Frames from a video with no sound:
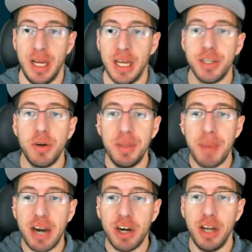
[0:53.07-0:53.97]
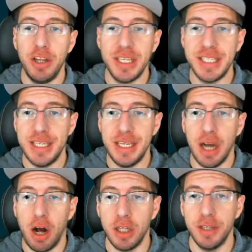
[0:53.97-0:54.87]
So in the background, you can see
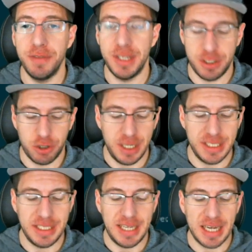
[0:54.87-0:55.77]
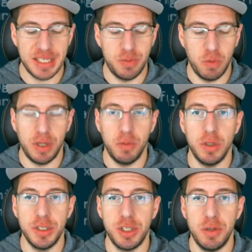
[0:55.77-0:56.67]
all of this crazy text.
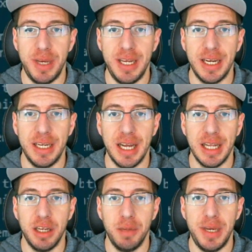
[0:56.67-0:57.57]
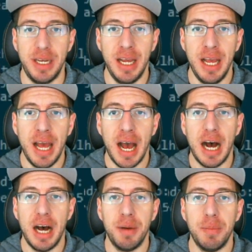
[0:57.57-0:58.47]
We'll zoom in a little bit.
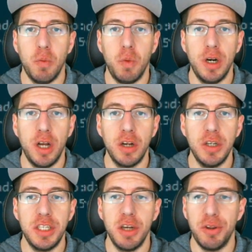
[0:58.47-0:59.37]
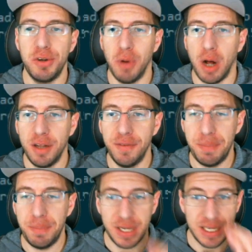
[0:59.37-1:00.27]
We're not going to go through all of
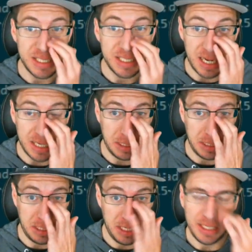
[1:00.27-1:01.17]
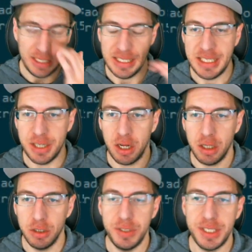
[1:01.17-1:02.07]
it because this is
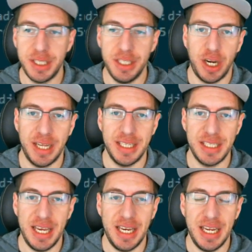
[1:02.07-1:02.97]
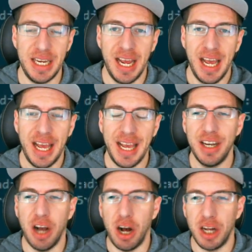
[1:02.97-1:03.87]
all loosely translated
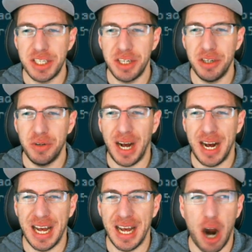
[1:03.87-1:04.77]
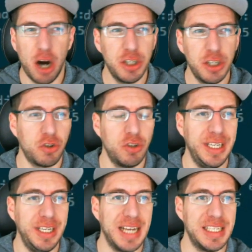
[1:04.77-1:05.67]
and also hard to
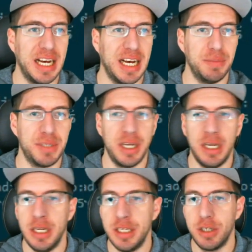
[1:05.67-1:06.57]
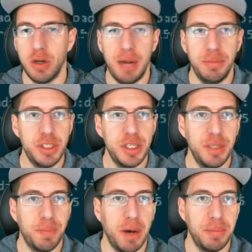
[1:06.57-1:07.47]
read at times. So I'm just going
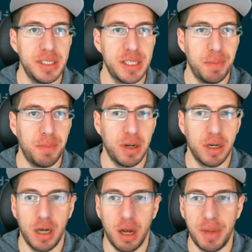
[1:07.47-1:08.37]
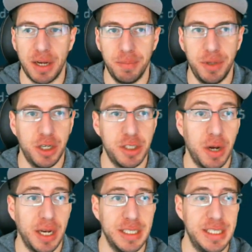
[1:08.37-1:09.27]
to pop this up on my computer
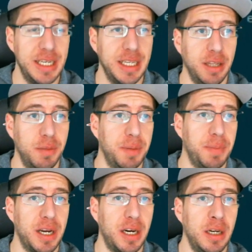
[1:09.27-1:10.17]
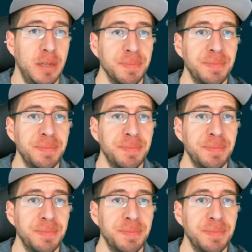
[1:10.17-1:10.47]
so I can see it a little bit better.